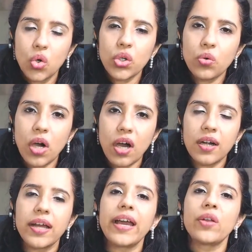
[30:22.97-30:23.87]
who you
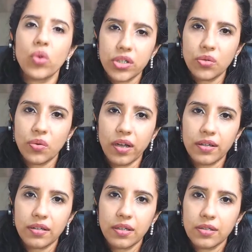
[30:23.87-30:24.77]
are and what you want.
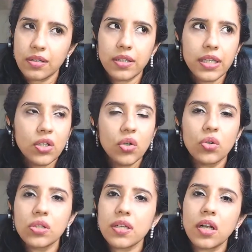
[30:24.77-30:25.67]
So then your
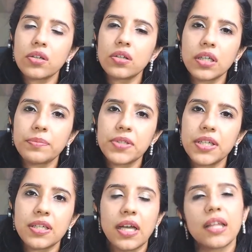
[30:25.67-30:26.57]
goals are not going to keep
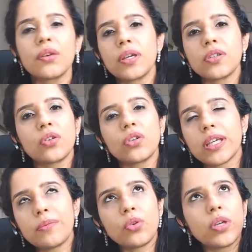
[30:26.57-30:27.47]
changing. Otherwise, you're going to
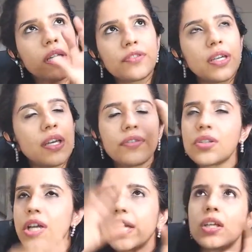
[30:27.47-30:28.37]
keep going after every
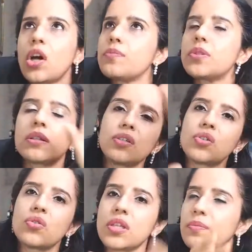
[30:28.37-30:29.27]
shiny object that
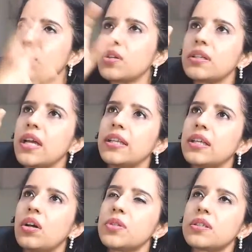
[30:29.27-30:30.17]
shows up. You get shiny
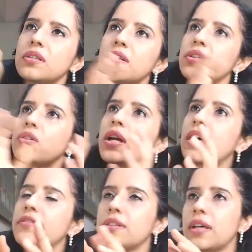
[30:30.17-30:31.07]
object here and you run
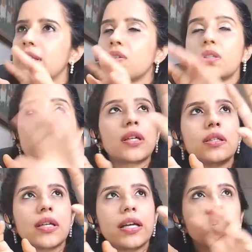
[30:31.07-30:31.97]
after that. Then you see another
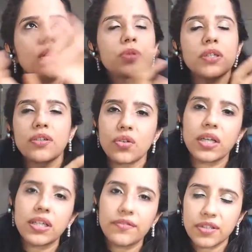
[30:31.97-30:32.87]
shiny object and you
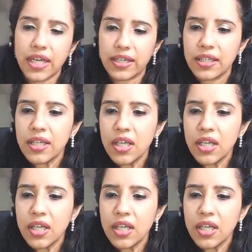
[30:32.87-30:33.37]
run after that.